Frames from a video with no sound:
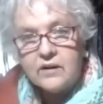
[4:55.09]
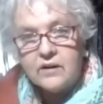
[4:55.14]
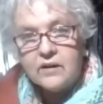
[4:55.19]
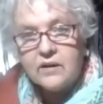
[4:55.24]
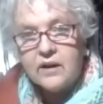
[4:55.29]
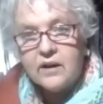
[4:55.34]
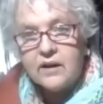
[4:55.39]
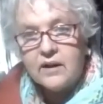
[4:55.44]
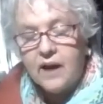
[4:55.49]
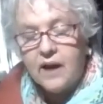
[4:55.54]

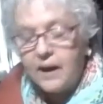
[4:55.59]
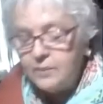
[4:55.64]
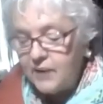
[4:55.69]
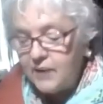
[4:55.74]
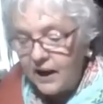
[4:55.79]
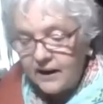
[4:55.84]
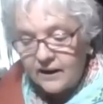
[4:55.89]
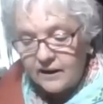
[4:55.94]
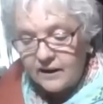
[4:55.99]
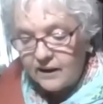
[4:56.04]
You know, I'm
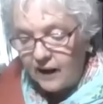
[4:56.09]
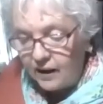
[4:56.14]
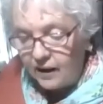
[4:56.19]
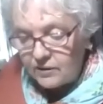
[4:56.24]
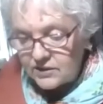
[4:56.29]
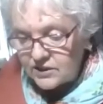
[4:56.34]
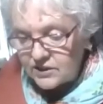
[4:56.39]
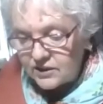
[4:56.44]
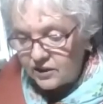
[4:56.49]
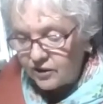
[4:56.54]
not a
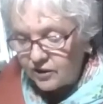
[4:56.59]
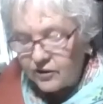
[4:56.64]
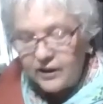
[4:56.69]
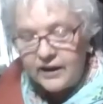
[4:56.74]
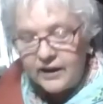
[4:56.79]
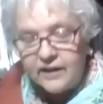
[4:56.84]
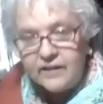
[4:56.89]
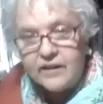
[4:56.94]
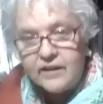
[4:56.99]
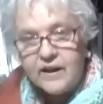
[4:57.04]
counselor or
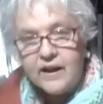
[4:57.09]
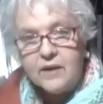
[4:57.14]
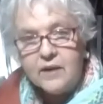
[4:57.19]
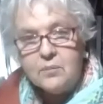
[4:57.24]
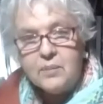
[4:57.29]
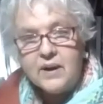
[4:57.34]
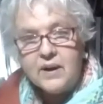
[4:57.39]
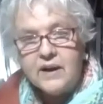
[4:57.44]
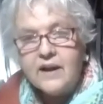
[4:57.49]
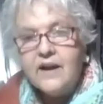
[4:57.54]
anything,
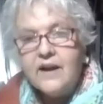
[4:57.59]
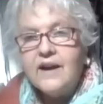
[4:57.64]
but